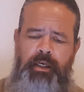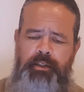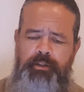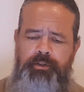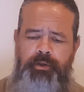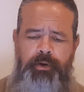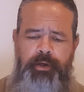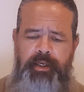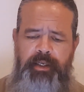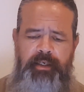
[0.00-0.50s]

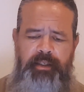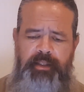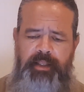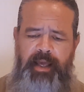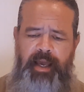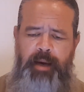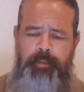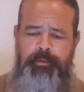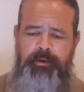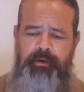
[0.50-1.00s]
Don't get in the
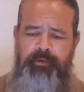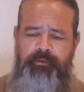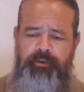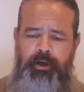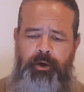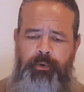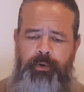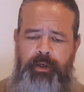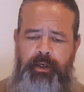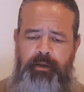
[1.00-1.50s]
habit
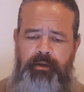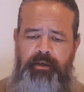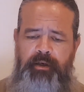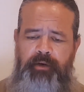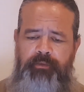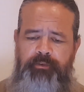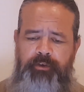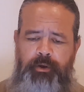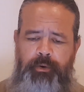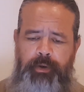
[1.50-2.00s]

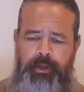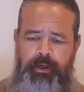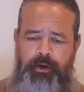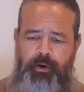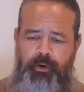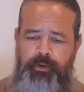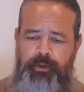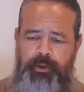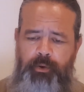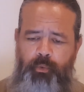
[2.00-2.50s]
of knowing
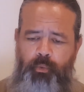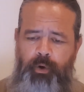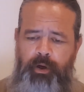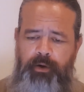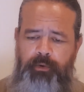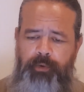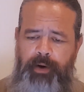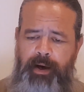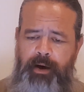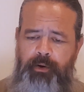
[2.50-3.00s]
only one
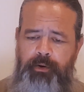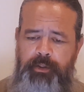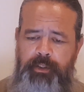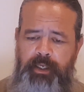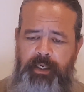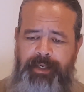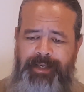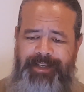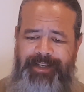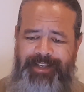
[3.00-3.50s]
route
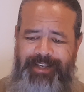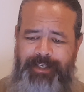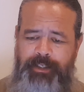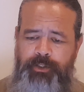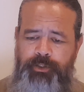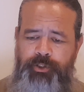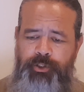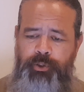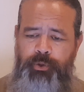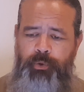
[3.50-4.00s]

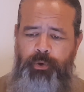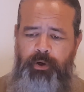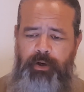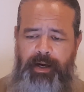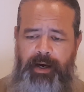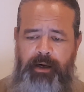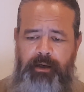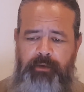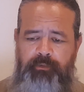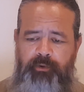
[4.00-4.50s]
into or
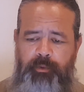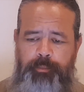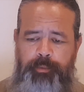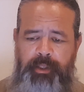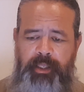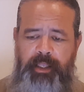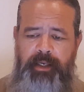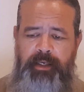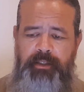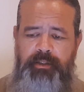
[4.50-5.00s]
out of a
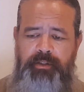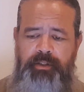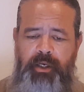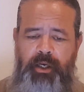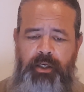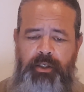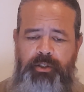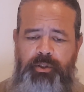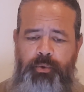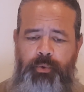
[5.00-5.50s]
place
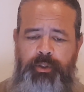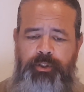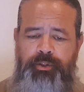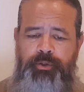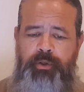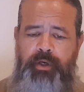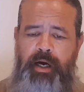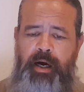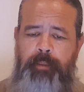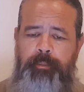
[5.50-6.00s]
to which you
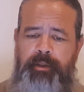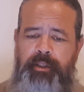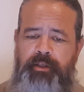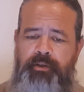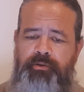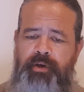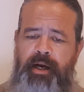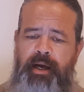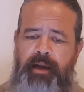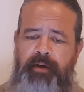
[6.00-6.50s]
commonly
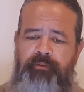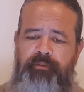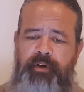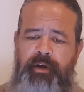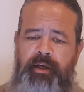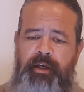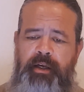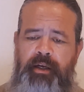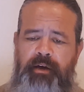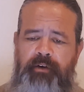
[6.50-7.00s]
drive.
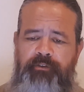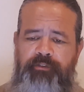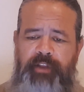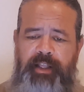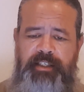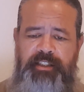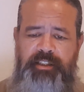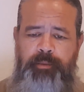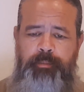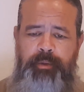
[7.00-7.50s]

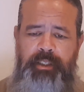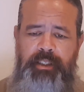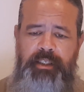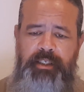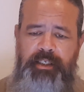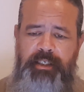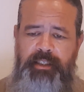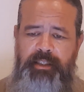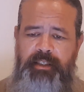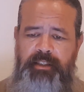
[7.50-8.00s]

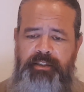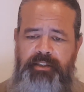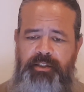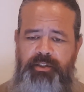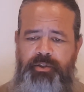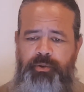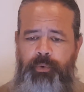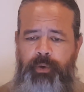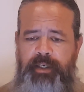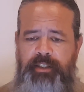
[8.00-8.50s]
Flexibility in these
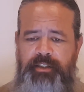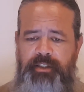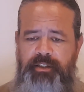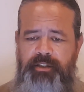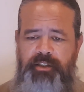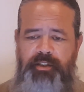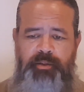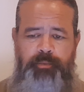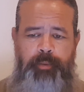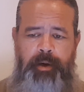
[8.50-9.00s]

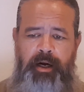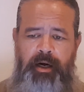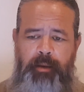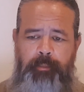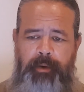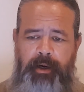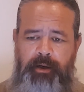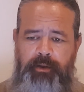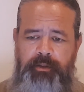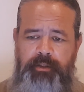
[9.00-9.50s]
situations is
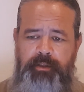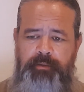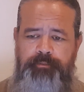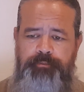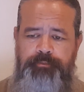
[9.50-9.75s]
paramount.